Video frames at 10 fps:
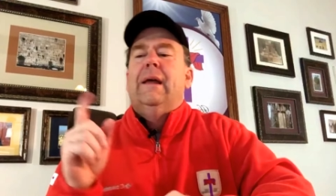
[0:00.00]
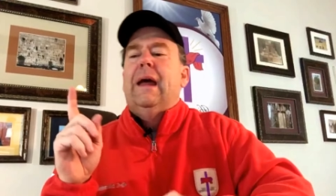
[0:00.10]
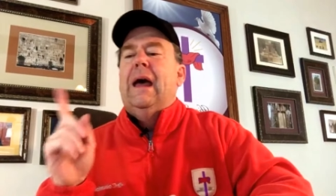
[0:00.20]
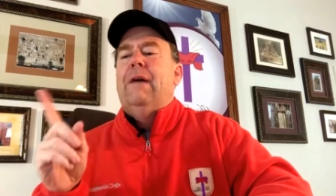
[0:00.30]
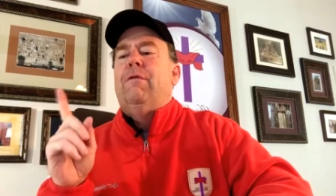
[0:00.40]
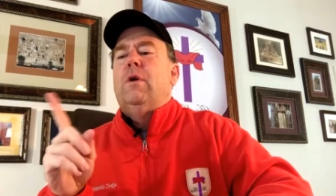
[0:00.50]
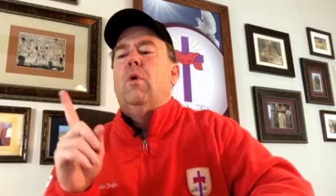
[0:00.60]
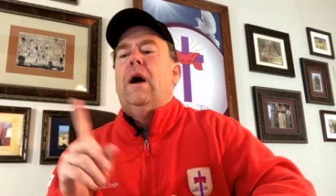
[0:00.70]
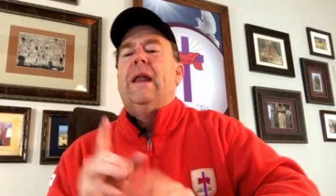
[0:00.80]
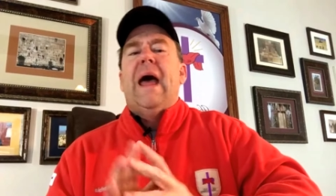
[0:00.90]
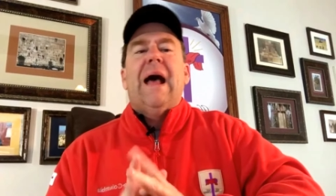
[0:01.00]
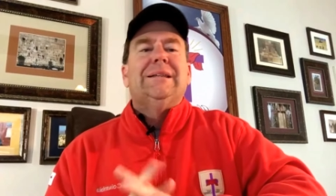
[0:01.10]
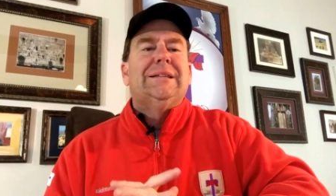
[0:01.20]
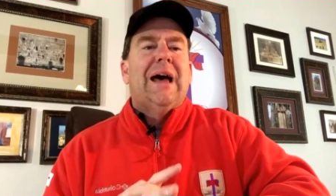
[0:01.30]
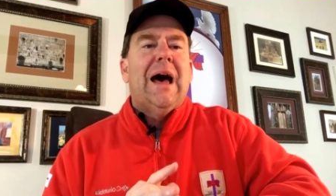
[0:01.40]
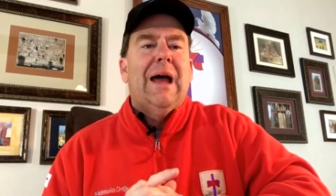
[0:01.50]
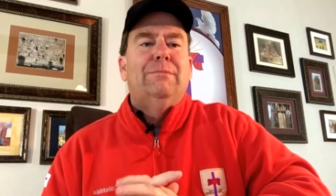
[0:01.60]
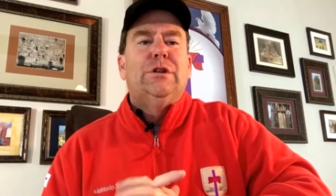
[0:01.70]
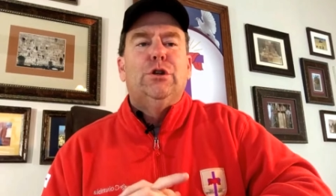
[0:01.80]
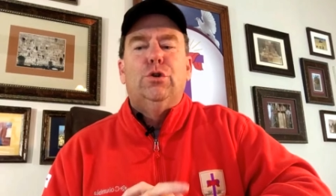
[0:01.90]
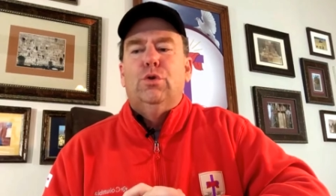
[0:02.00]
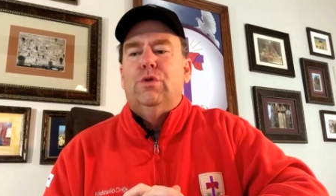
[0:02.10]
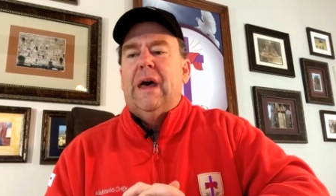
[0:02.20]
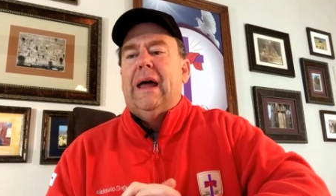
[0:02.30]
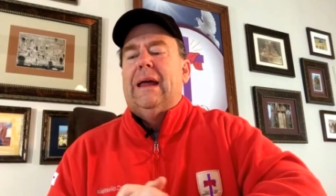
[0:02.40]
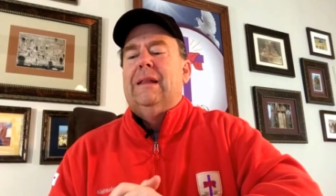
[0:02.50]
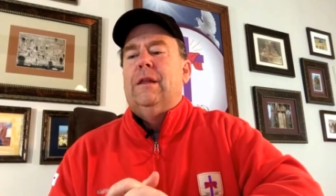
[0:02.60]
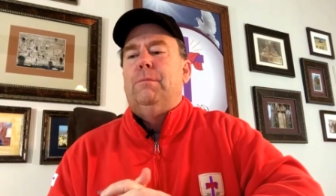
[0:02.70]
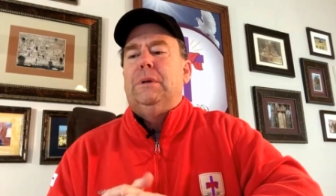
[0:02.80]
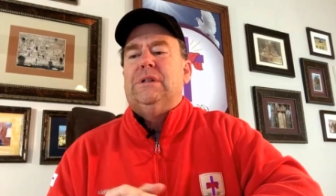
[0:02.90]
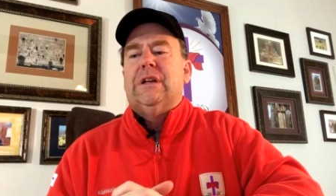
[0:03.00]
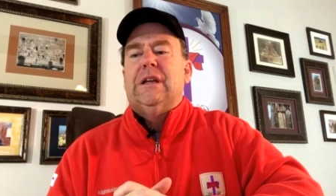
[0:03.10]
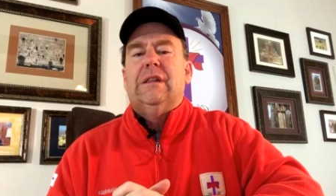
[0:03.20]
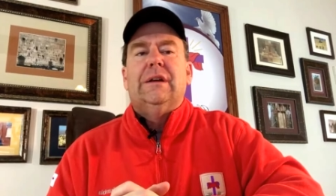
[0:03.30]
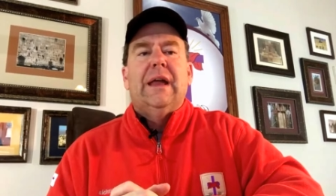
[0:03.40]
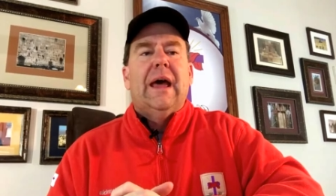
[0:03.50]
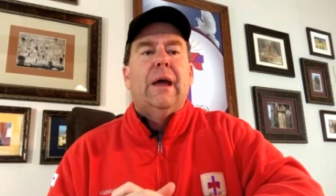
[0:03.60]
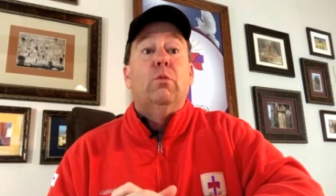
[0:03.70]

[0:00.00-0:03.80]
Everyone has time to do that in their particular day.